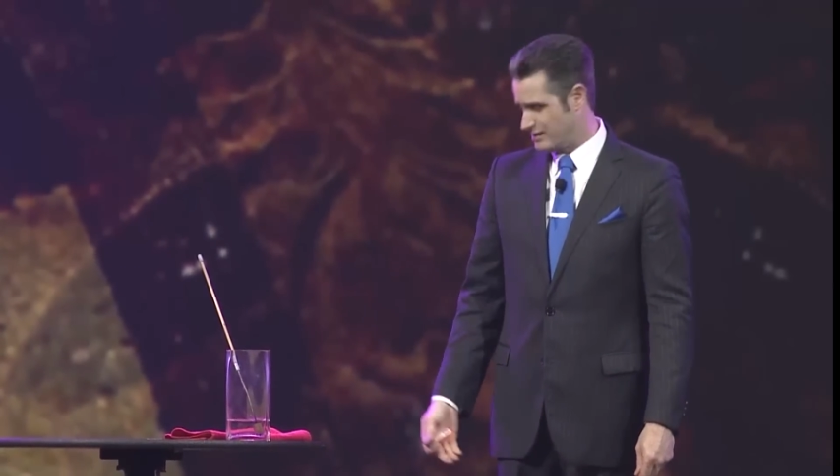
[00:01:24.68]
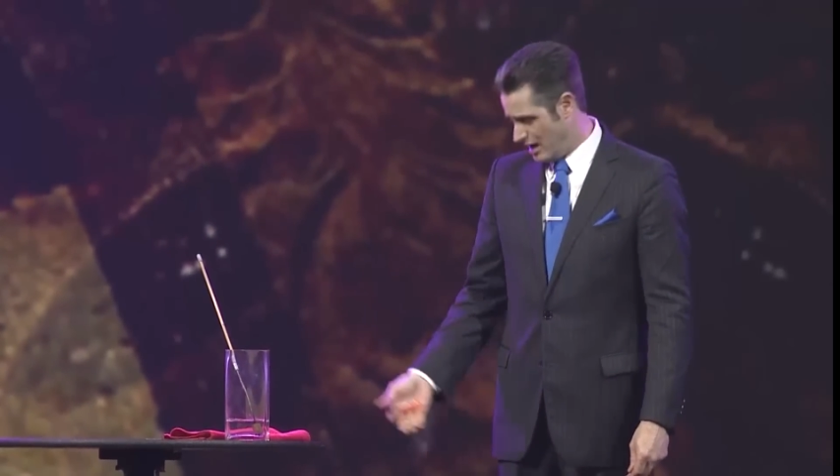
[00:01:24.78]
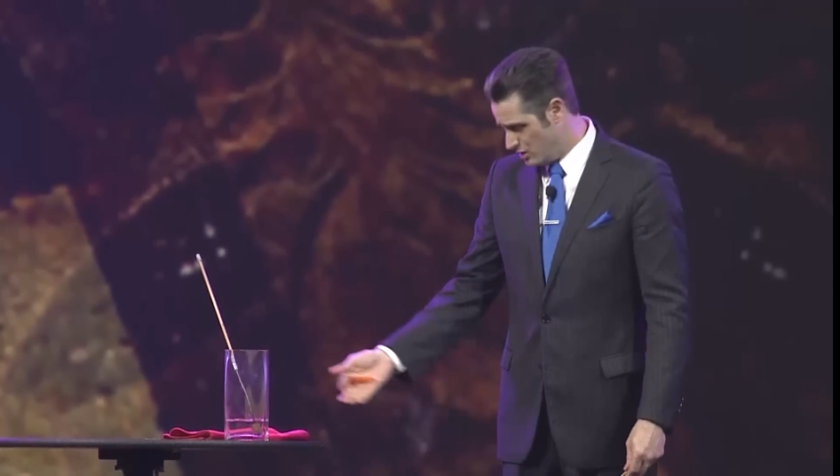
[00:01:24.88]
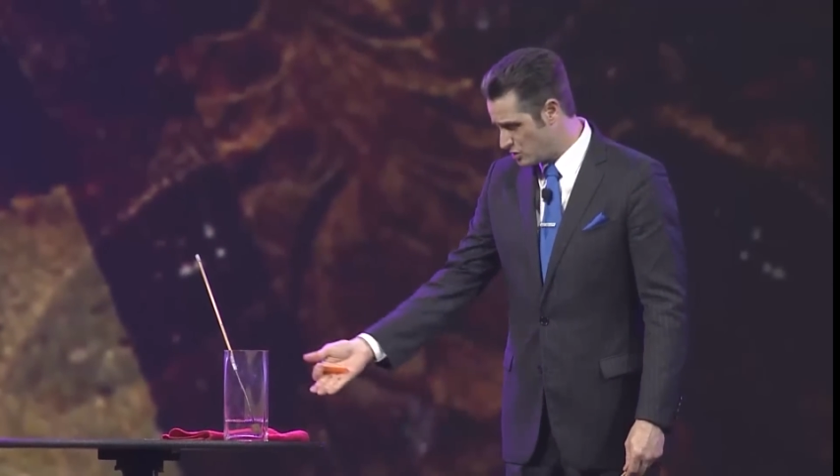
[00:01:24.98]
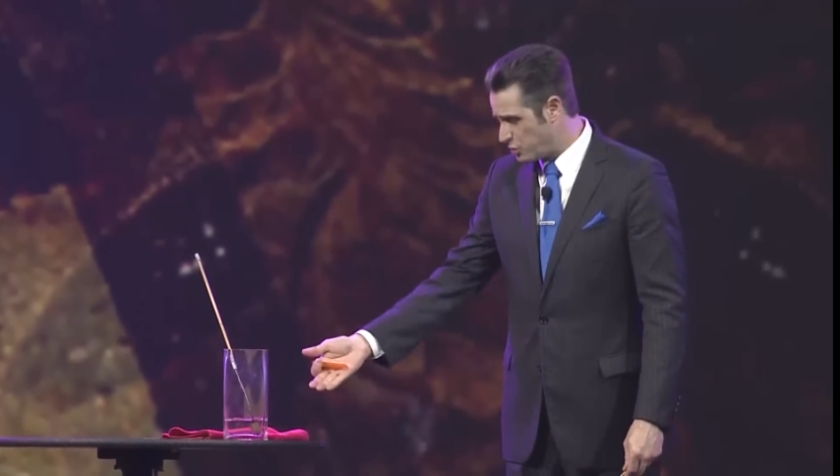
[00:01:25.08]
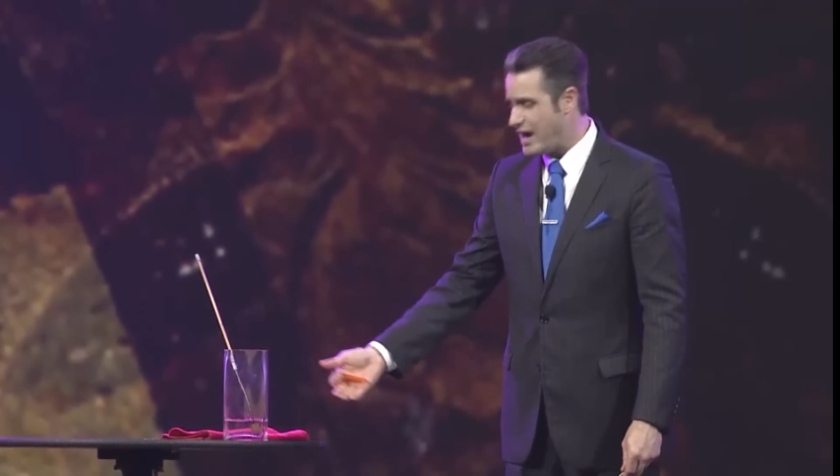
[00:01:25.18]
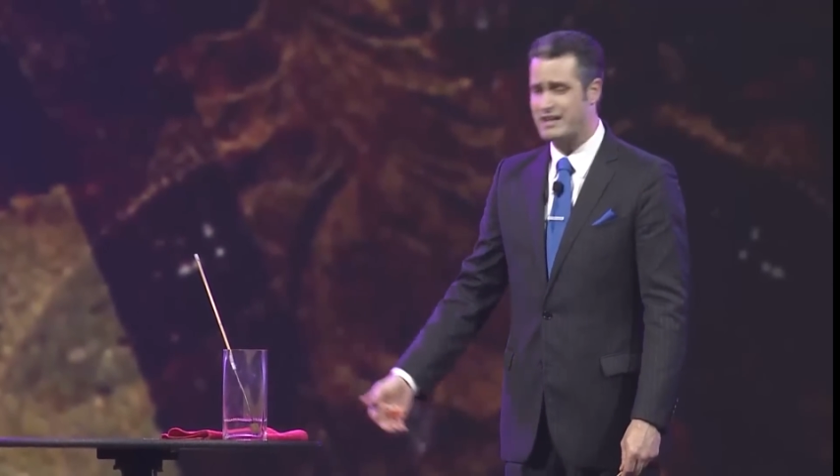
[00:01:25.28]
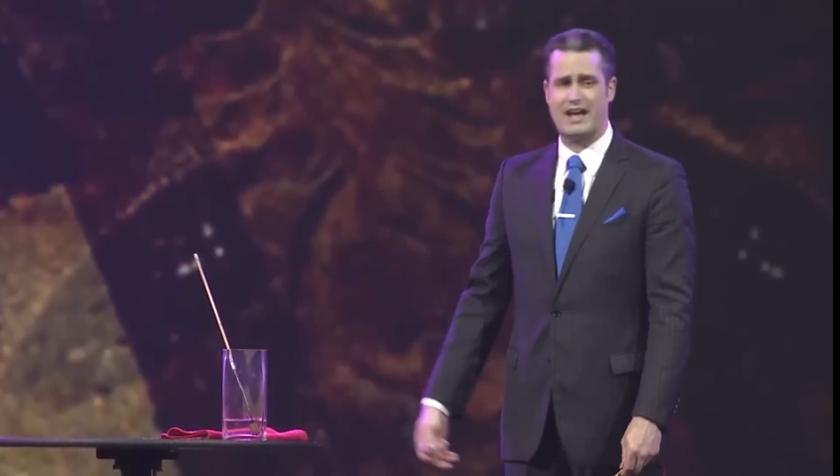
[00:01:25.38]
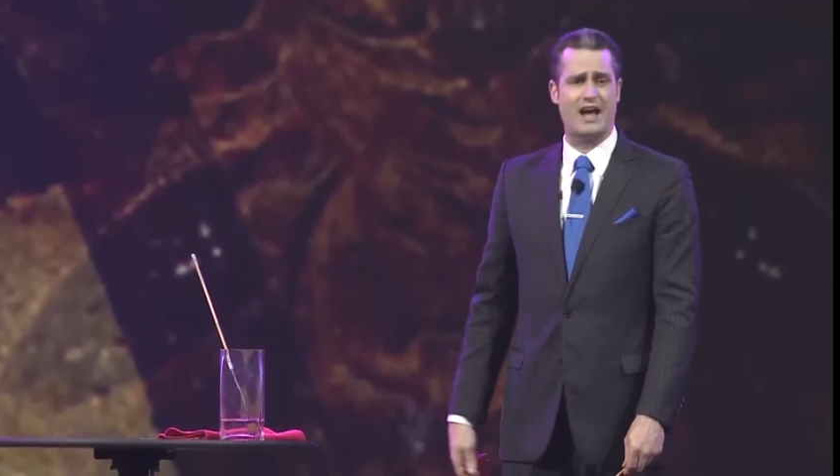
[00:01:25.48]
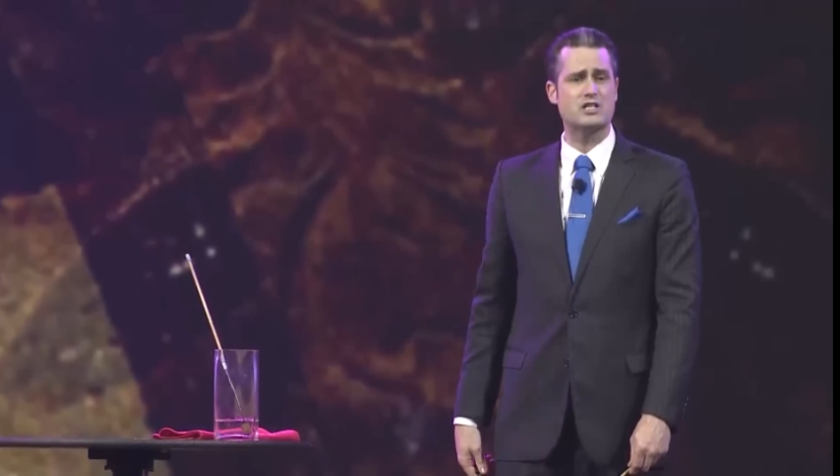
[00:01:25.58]
I use
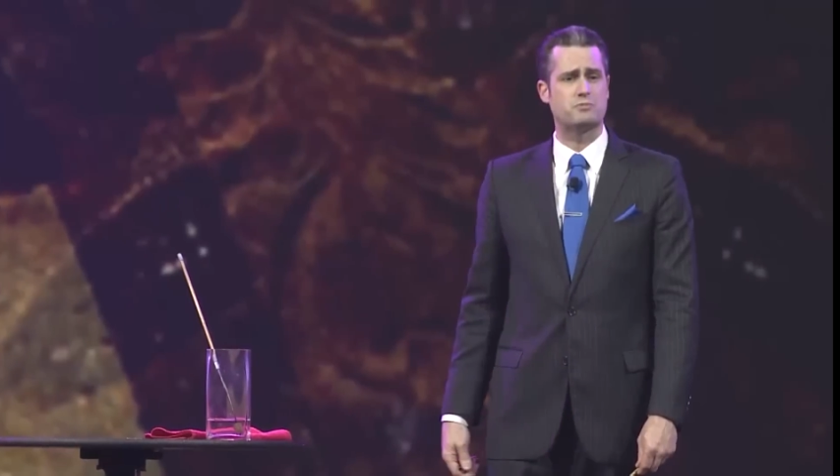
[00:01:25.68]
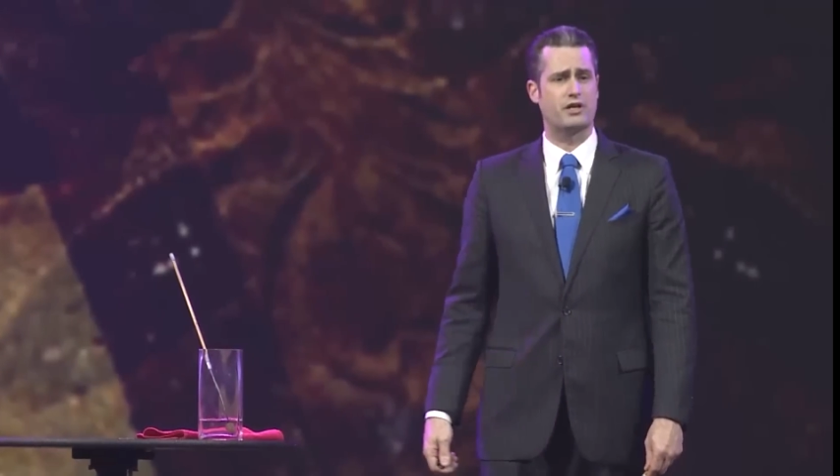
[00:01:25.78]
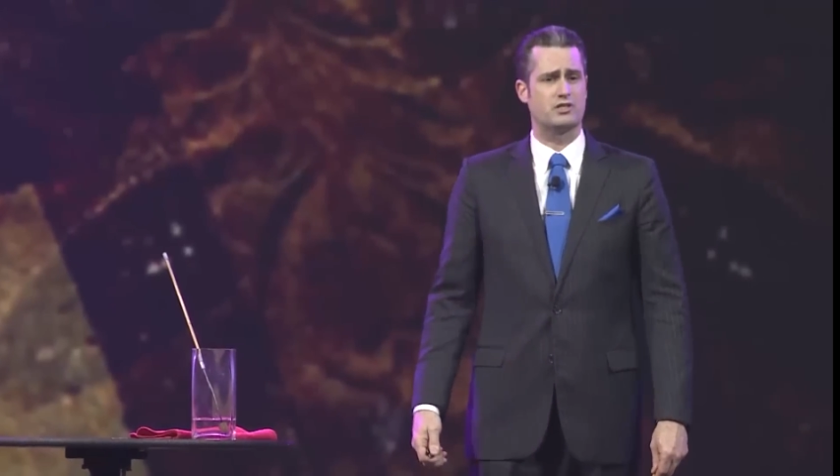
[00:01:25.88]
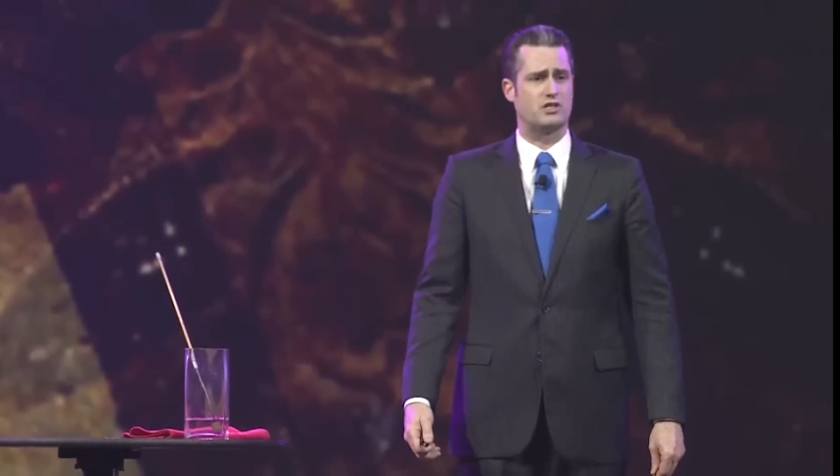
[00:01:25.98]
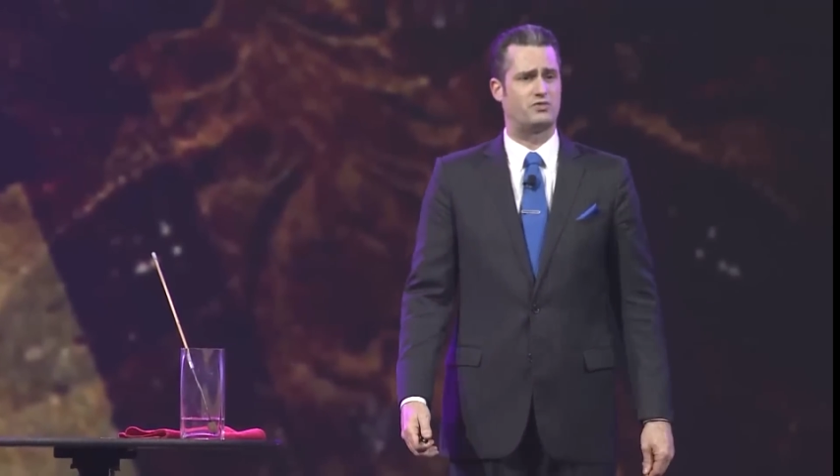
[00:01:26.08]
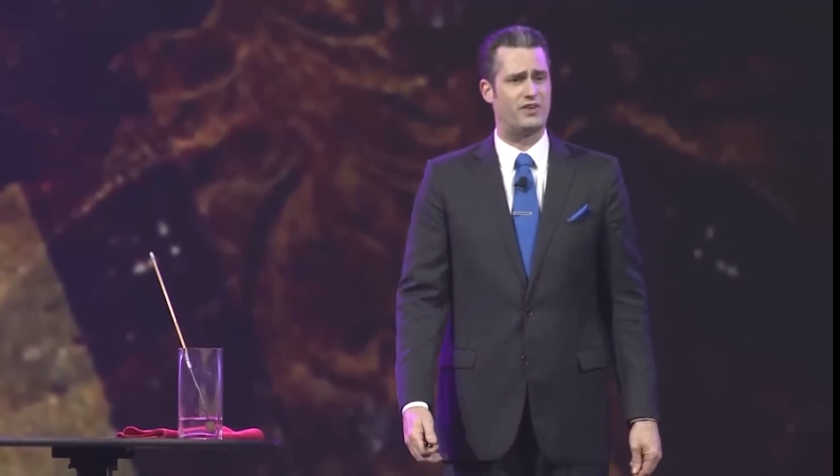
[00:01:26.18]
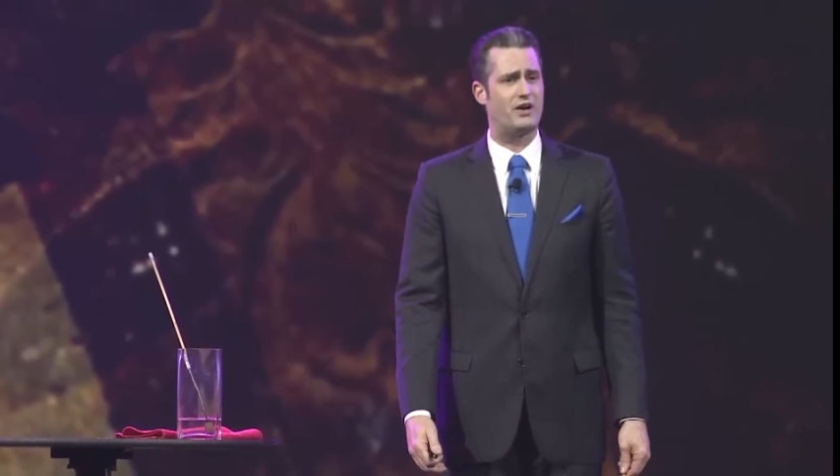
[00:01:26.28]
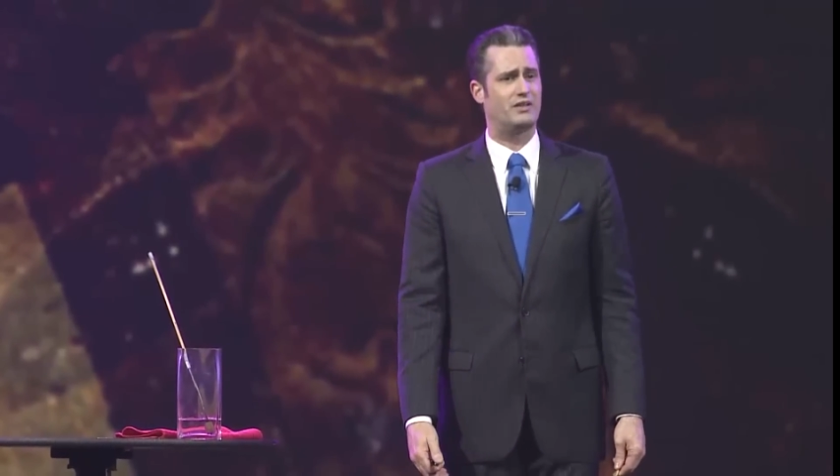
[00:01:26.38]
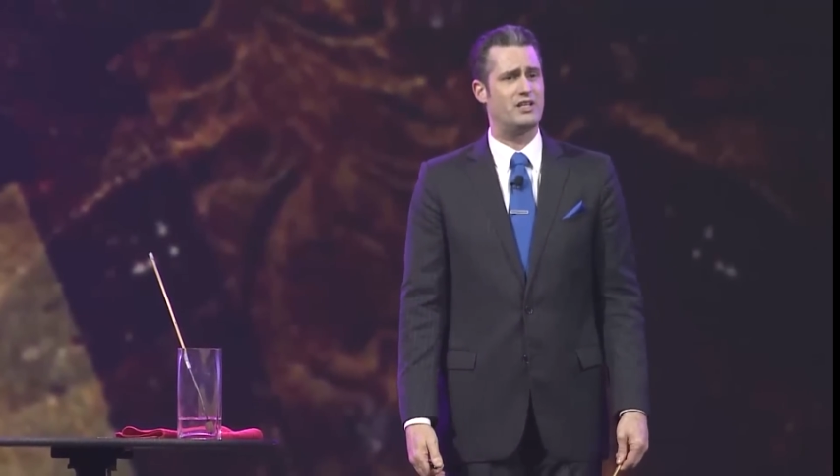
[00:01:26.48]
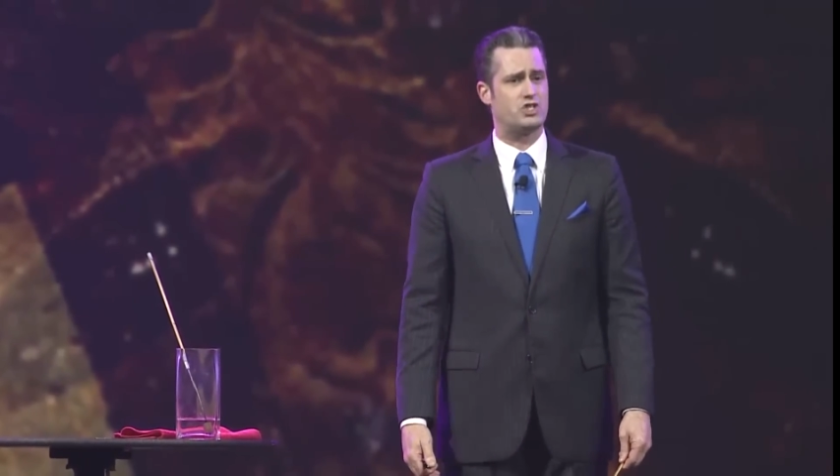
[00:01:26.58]
white gas because it's
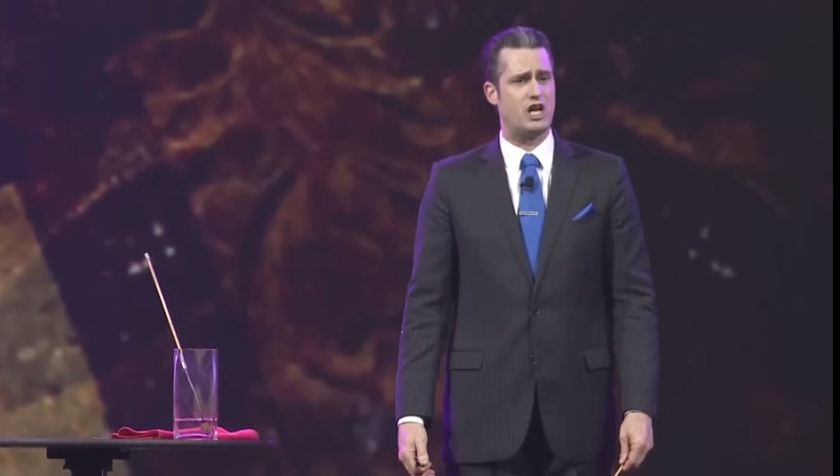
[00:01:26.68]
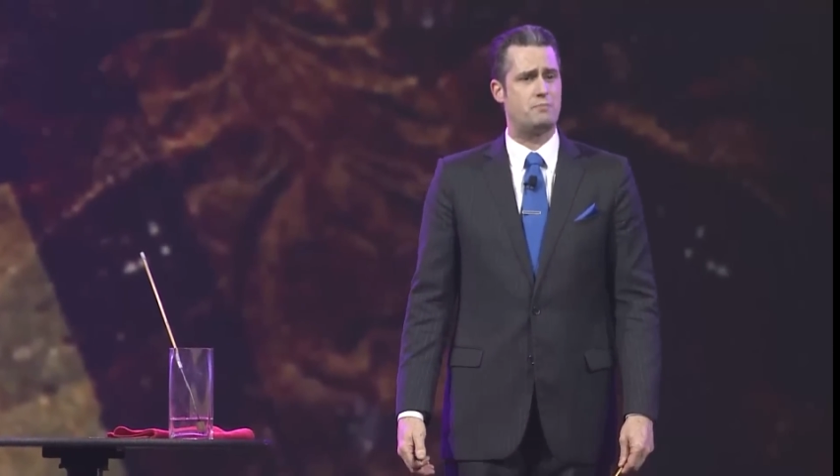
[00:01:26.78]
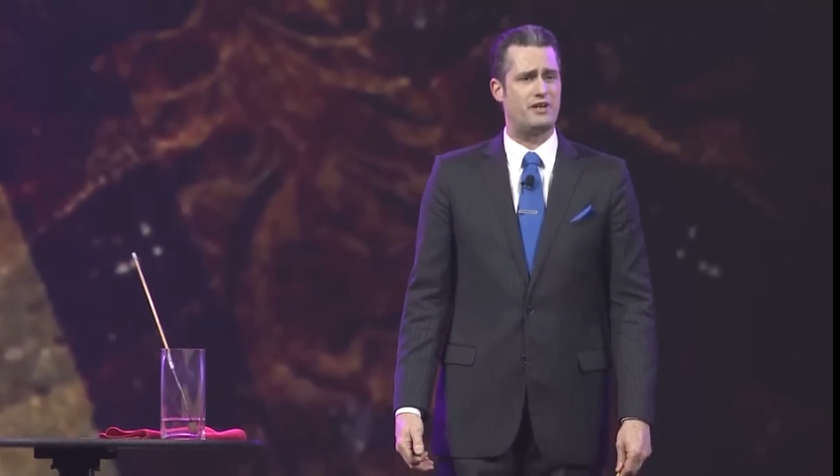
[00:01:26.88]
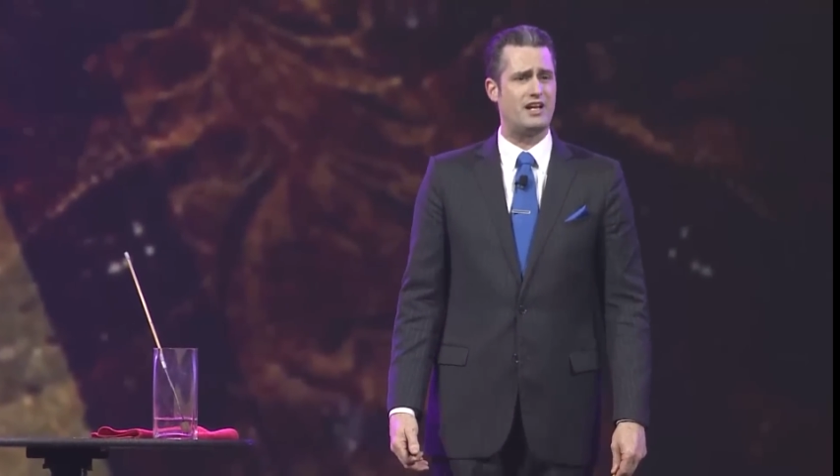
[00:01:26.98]
fairly cheap and